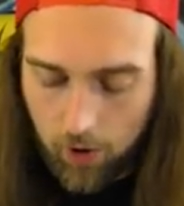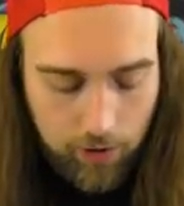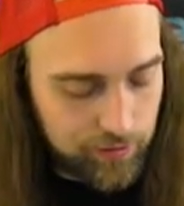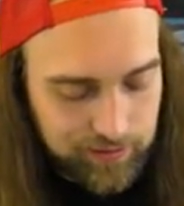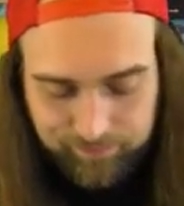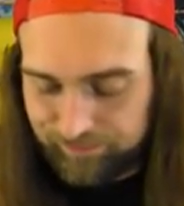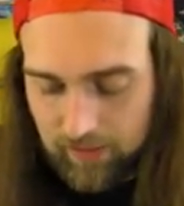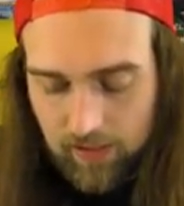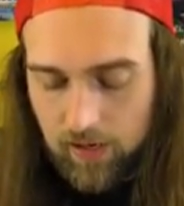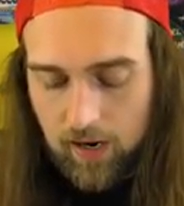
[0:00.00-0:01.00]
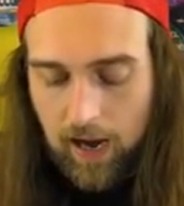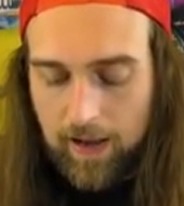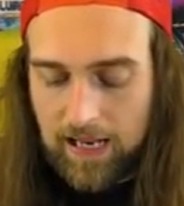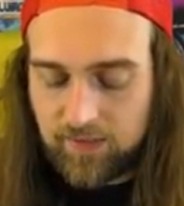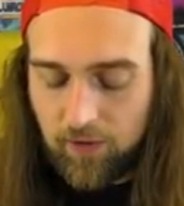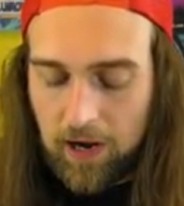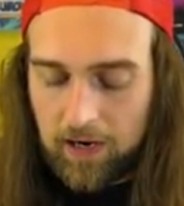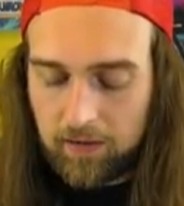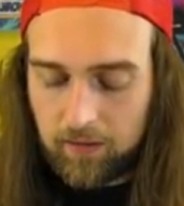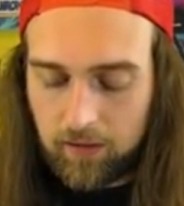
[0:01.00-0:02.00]
cards, and that's
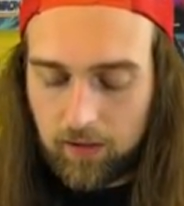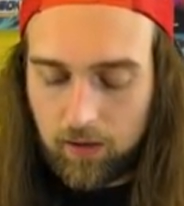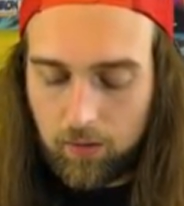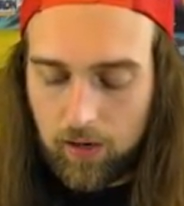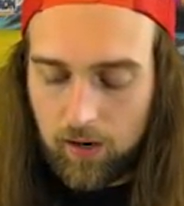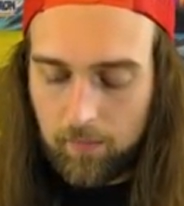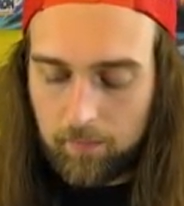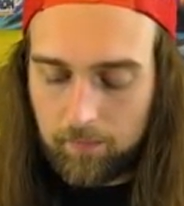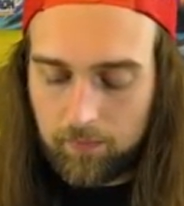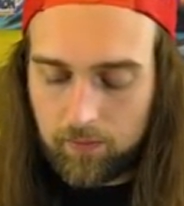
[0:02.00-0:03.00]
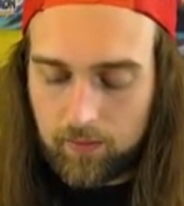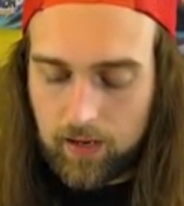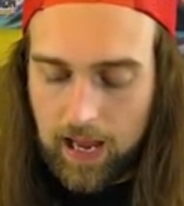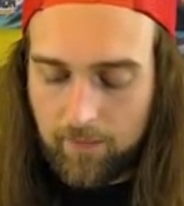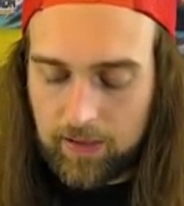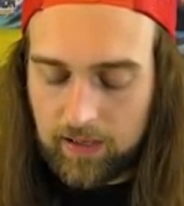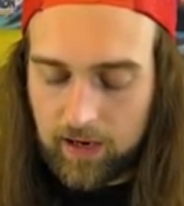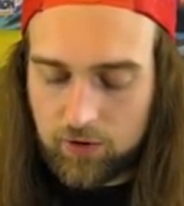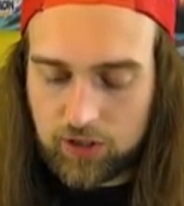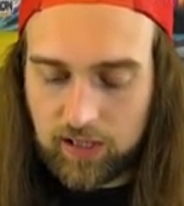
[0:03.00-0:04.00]
fine, you know? Um, having,
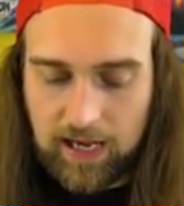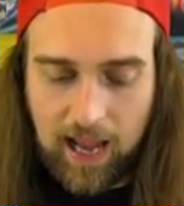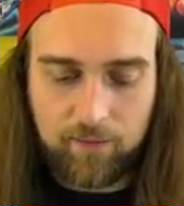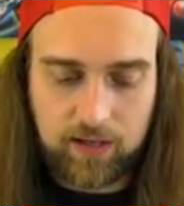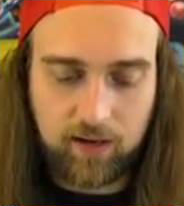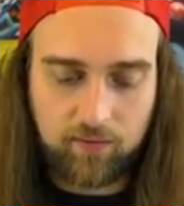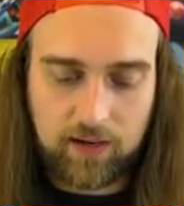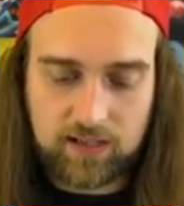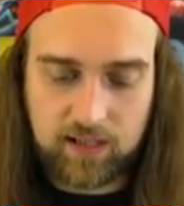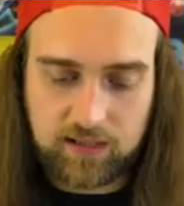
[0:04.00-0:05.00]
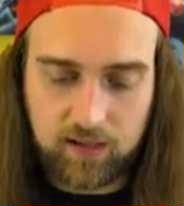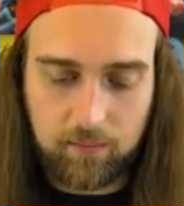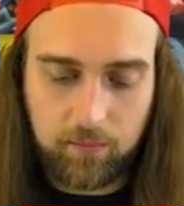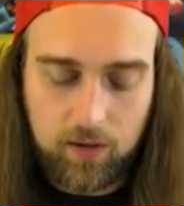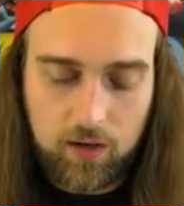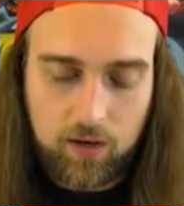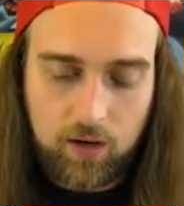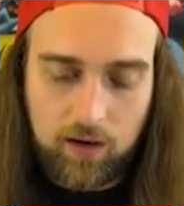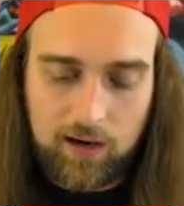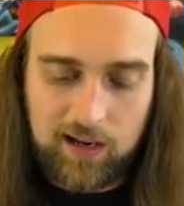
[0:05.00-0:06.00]
I just like having the defense because um,
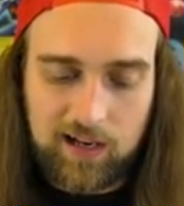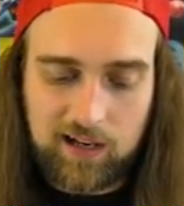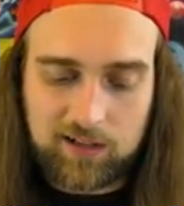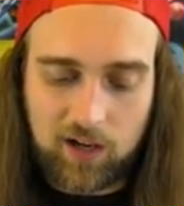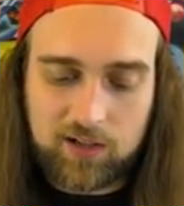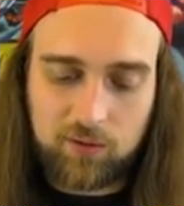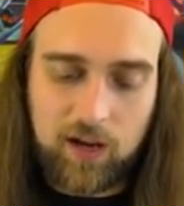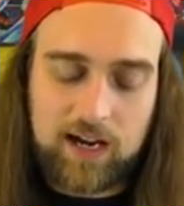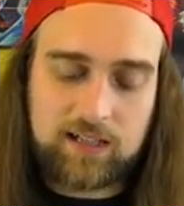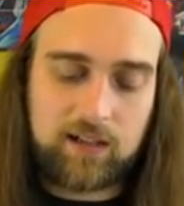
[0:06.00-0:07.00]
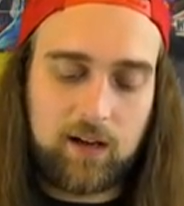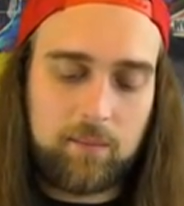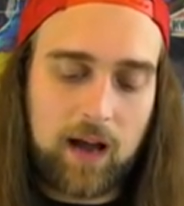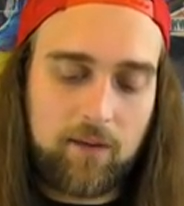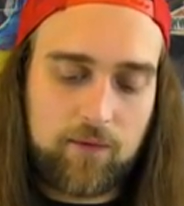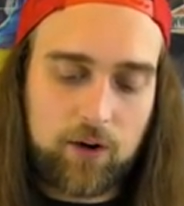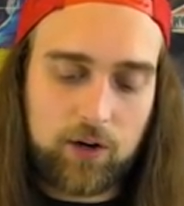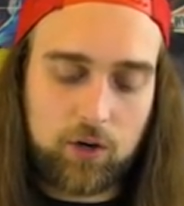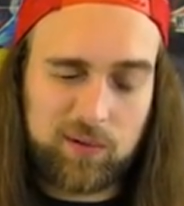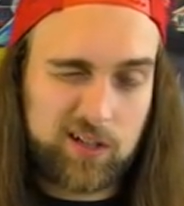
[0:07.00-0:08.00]
it, it's also nice um, not
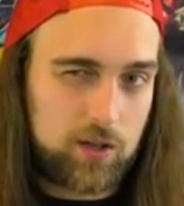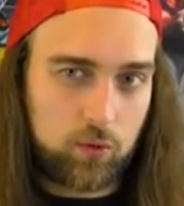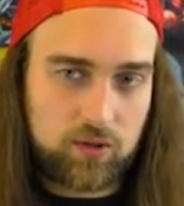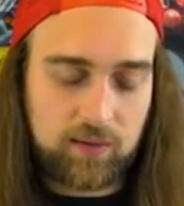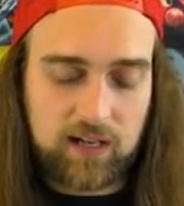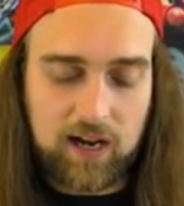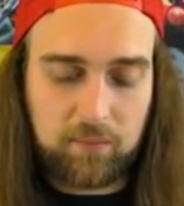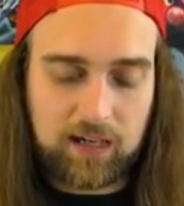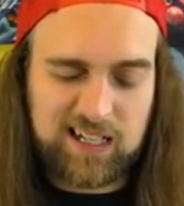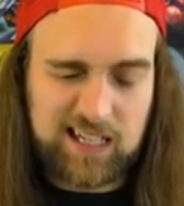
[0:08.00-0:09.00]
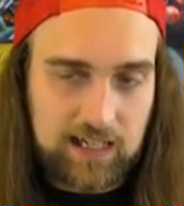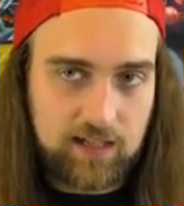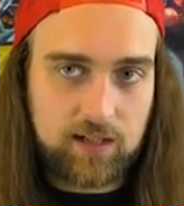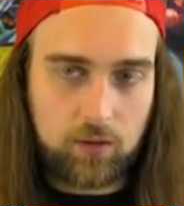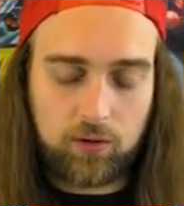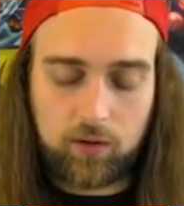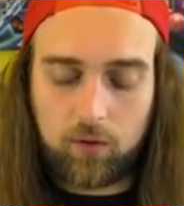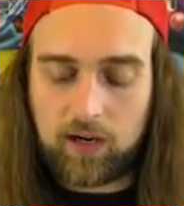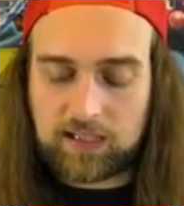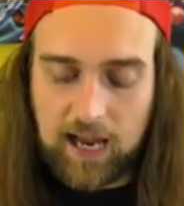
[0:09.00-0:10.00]
fearing your Mystic Swordsman dying because he is so
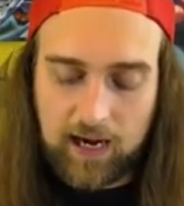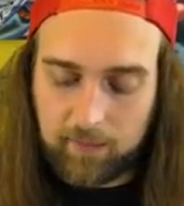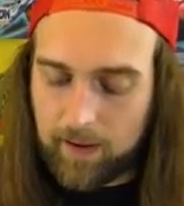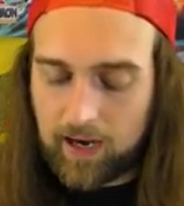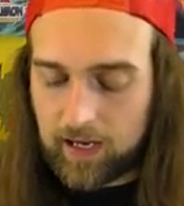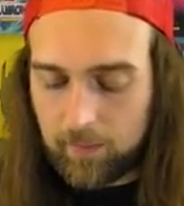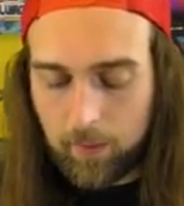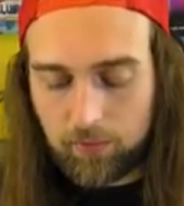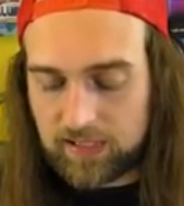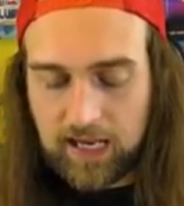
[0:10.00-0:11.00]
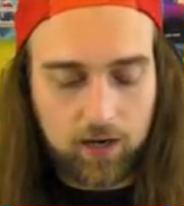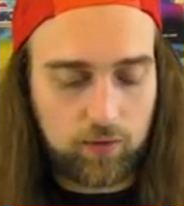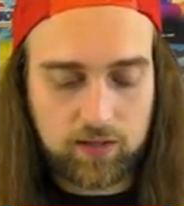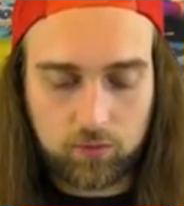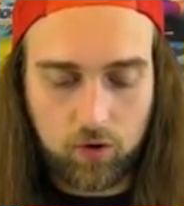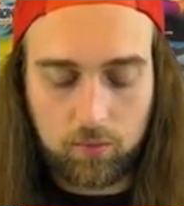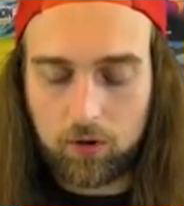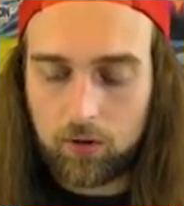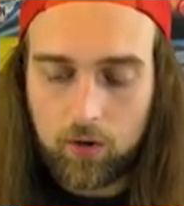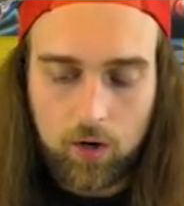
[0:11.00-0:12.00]
little on attack and backing him up with the Sakuretsu
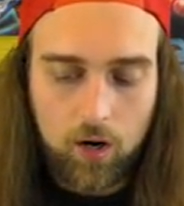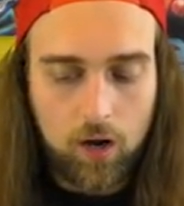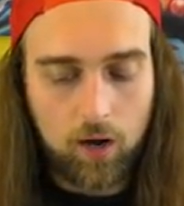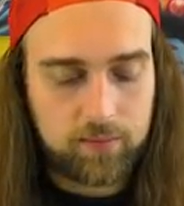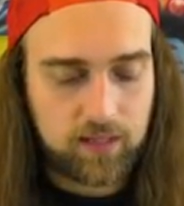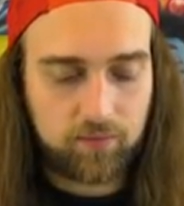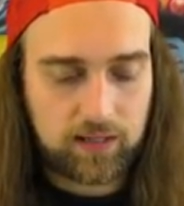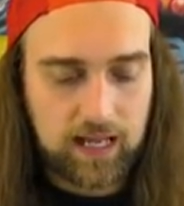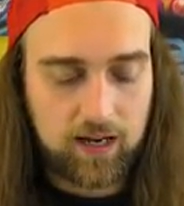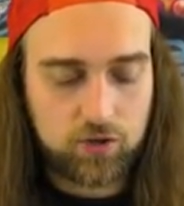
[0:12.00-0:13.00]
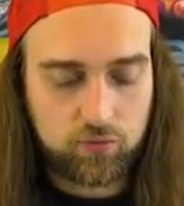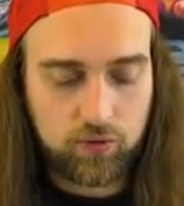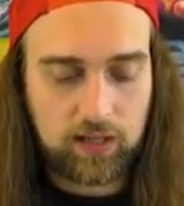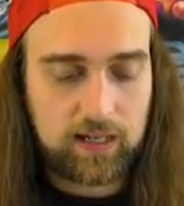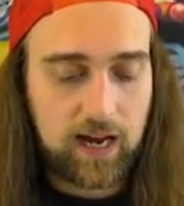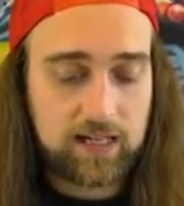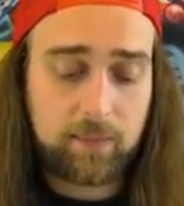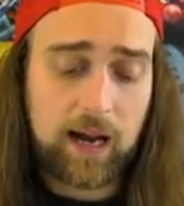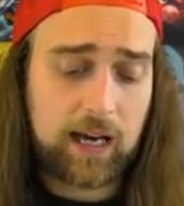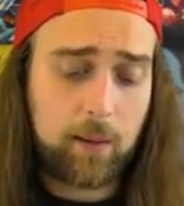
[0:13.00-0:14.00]
armor, um, stuff like that is really nice.
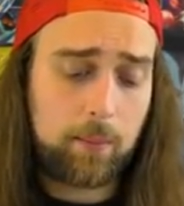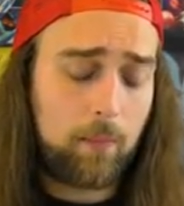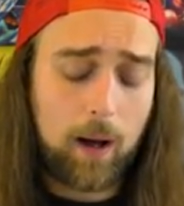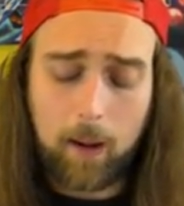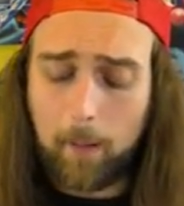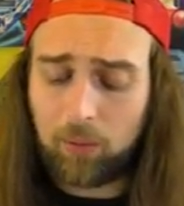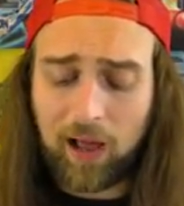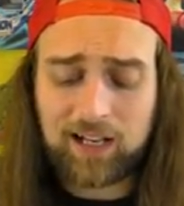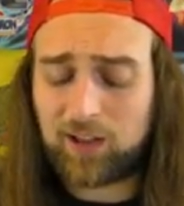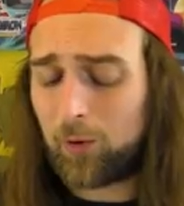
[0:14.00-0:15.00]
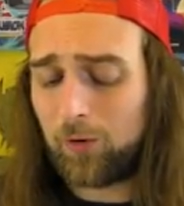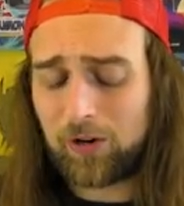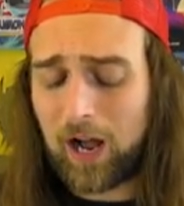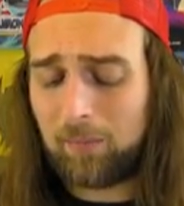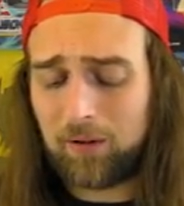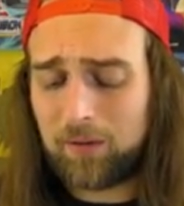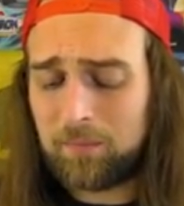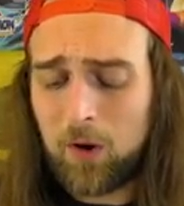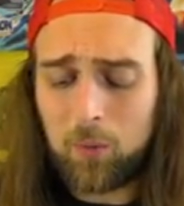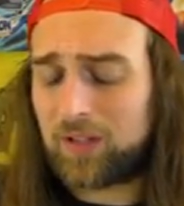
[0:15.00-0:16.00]
Backing up a, a blindly loyal
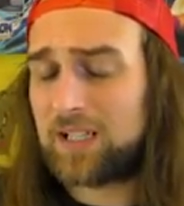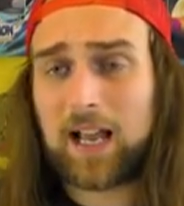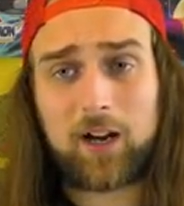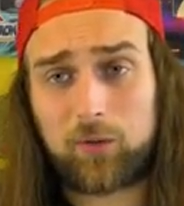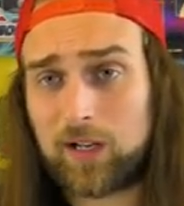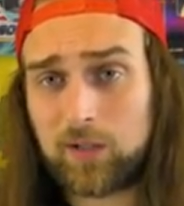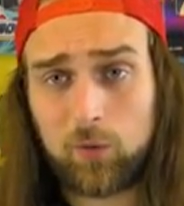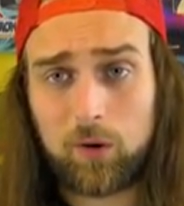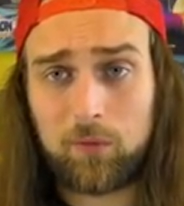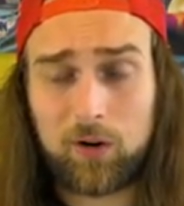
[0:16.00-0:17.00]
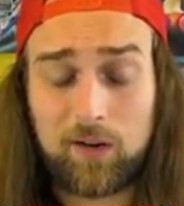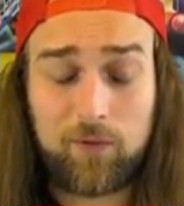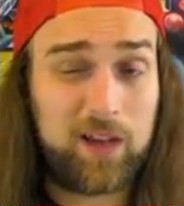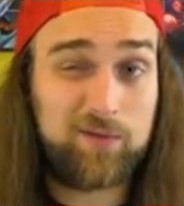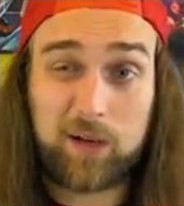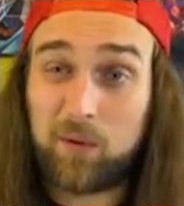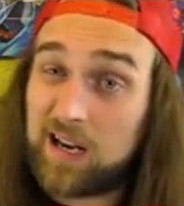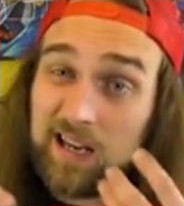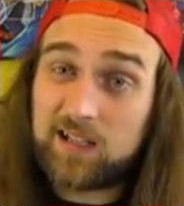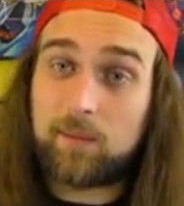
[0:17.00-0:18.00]
goblin with the Sakuretsu armor, if, if
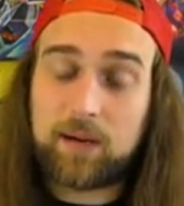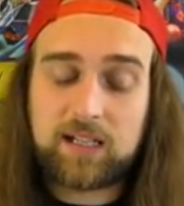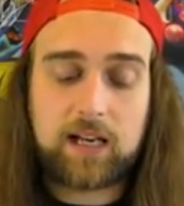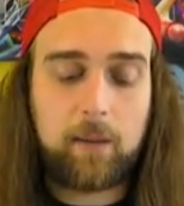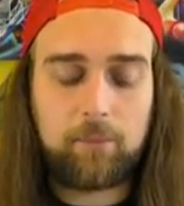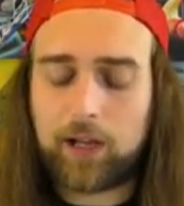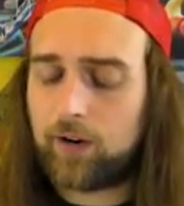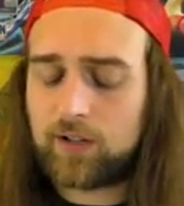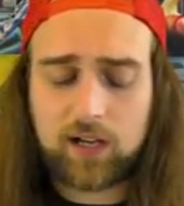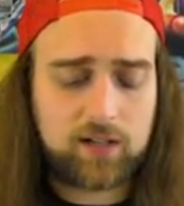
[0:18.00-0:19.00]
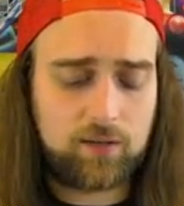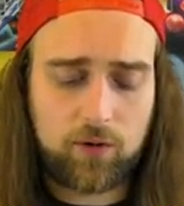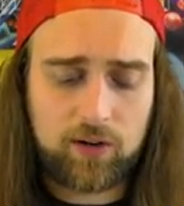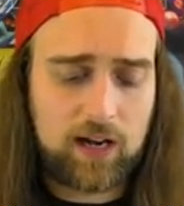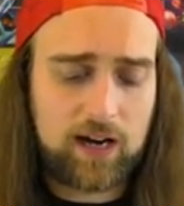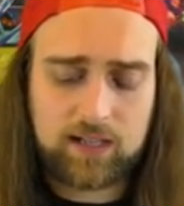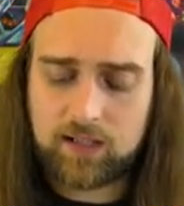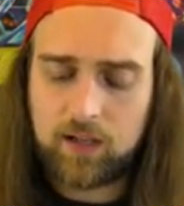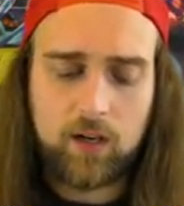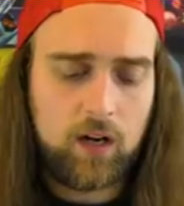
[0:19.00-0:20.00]
someone is a beast down player, is also very nice.